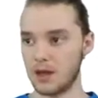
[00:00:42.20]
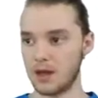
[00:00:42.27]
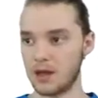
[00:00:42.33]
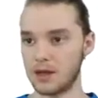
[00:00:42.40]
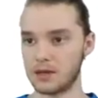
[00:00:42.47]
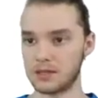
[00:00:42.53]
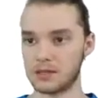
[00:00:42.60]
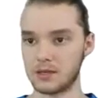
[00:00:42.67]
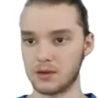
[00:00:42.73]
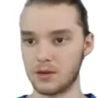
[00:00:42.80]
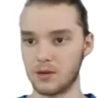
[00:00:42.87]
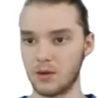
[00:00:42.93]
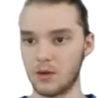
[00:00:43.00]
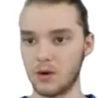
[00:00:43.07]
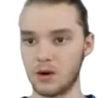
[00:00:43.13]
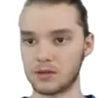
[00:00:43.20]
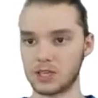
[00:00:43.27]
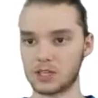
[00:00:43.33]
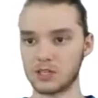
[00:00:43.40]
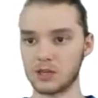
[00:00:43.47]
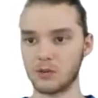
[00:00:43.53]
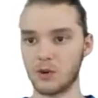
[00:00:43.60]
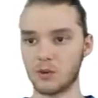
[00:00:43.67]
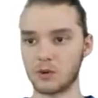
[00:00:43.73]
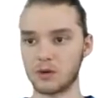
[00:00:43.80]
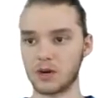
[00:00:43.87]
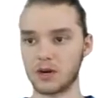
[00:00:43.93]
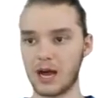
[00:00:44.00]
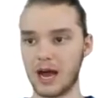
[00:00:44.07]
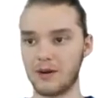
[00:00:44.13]
And essentially what
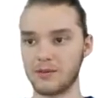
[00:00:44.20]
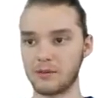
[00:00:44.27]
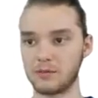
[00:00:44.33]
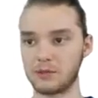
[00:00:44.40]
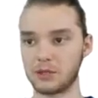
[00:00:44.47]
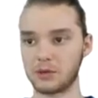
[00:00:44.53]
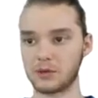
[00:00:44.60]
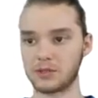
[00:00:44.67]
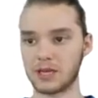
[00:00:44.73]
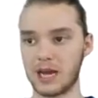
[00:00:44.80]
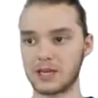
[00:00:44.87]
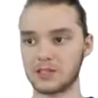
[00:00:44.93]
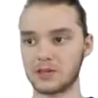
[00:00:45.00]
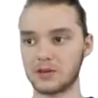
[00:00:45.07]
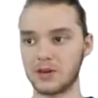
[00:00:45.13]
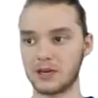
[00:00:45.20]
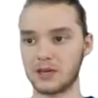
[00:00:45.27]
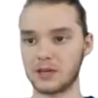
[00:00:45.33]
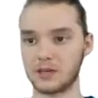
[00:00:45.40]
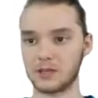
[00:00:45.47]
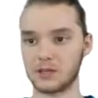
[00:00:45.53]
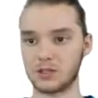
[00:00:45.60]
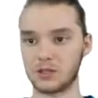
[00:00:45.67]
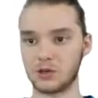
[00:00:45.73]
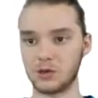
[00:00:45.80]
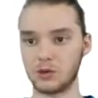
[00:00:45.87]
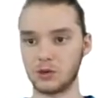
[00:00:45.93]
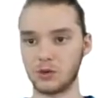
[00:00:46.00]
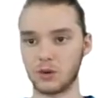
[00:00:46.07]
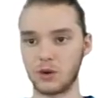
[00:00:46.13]
we're gonna have them do is enter in
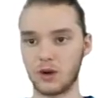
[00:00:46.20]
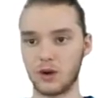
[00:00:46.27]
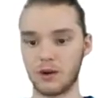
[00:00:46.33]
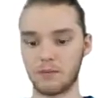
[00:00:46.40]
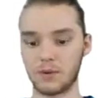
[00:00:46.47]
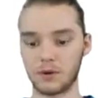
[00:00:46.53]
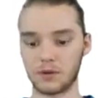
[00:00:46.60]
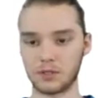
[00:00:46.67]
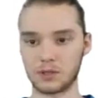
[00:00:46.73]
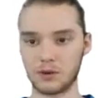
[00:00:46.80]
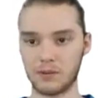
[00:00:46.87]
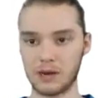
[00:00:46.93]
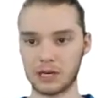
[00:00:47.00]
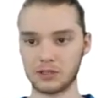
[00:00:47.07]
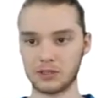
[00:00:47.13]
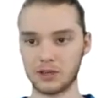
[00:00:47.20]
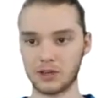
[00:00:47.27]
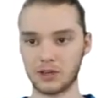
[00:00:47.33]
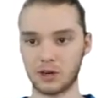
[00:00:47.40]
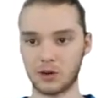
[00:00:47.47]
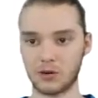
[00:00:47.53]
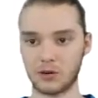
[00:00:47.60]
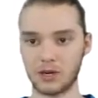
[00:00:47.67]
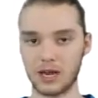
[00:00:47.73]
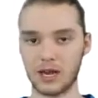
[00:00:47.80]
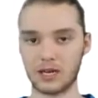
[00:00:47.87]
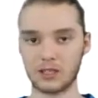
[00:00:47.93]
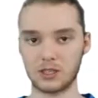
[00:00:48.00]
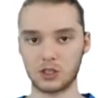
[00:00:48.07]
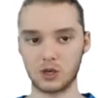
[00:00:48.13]
two numbers. So I'm actually gonna
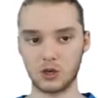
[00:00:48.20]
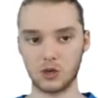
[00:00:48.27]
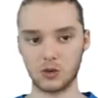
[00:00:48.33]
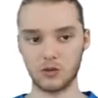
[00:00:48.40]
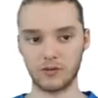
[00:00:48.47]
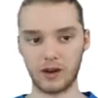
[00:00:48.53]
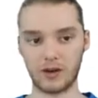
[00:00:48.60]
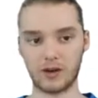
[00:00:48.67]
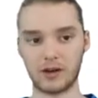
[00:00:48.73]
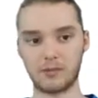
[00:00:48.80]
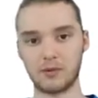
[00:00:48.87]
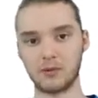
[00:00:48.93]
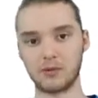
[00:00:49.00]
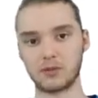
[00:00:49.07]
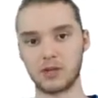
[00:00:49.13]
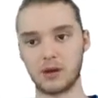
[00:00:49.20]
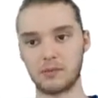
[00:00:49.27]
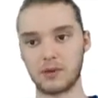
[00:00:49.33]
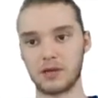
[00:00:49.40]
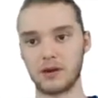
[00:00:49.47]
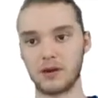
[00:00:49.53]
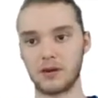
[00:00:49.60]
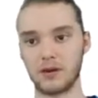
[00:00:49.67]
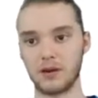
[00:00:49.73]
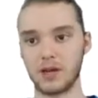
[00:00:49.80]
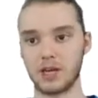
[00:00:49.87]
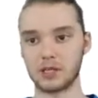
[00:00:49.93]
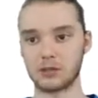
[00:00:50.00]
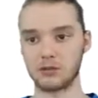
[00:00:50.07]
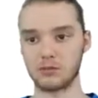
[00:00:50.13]
create two variables up here.
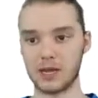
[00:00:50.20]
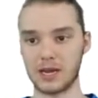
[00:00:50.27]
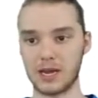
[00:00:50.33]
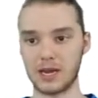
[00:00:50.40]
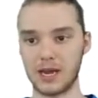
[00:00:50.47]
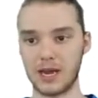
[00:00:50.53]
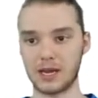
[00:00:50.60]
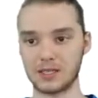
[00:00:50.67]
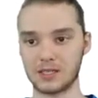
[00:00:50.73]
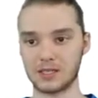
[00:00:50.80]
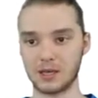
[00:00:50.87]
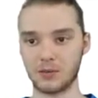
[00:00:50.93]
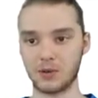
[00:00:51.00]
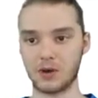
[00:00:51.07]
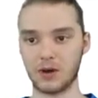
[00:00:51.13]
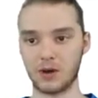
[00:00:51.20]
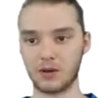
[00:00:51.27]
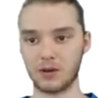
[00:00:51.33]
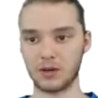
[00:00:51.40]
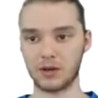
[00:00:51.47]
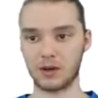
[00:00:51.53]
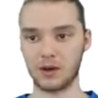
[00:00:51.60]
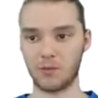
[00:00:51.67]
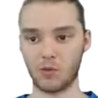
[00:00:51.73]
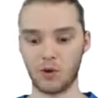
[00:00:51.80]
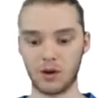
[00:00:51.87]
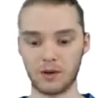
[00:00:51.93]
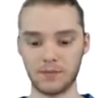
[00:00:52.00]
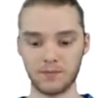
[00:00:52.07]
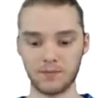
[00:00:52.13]
So we'll make an int and we'll call it
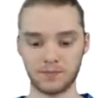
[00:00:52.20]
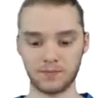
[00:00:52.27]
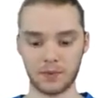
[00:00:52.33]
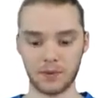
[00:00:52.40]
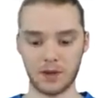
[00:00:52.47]
num1.